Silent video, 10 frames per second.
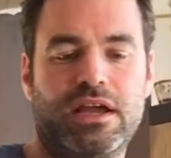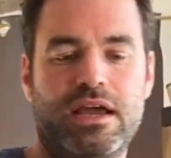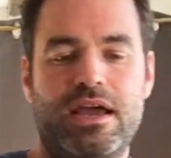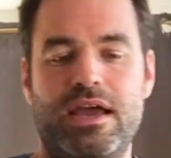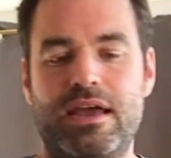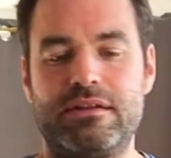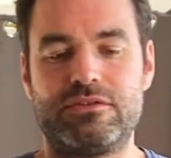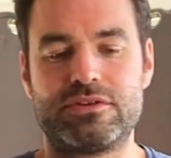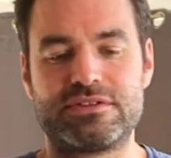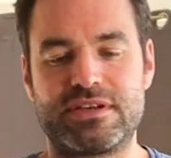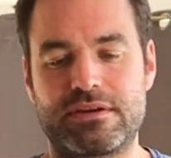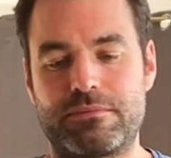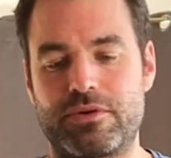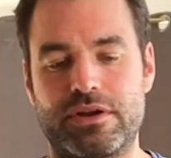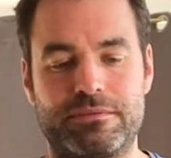And do a second
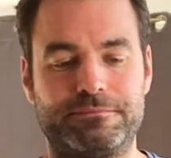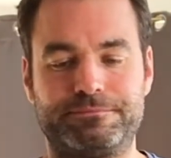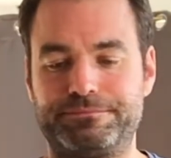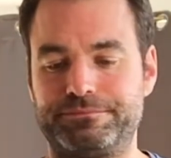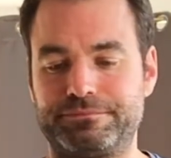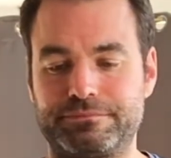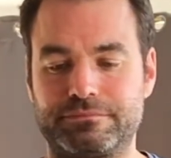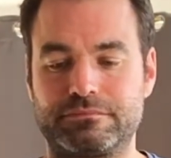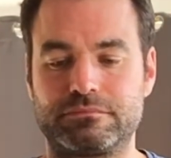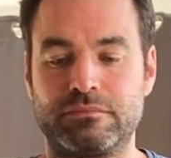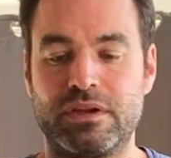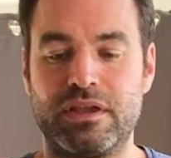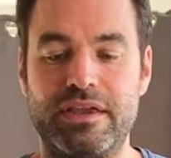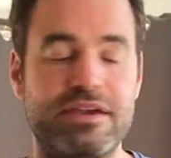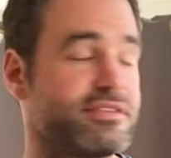brewing.
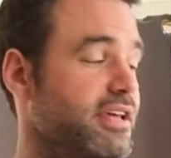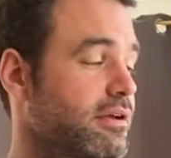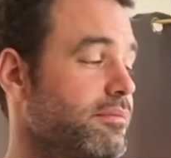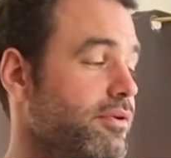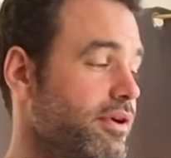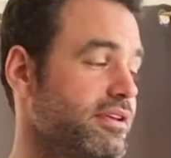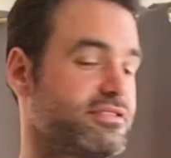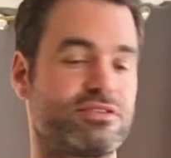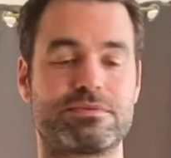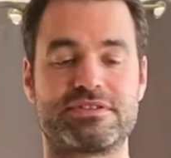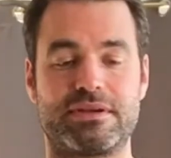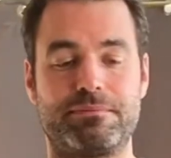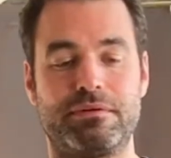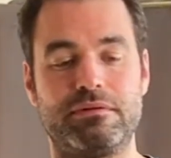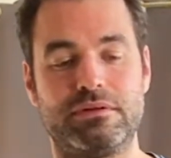Here, second brewing, super
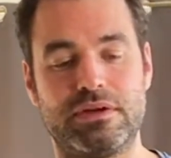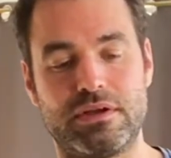simple.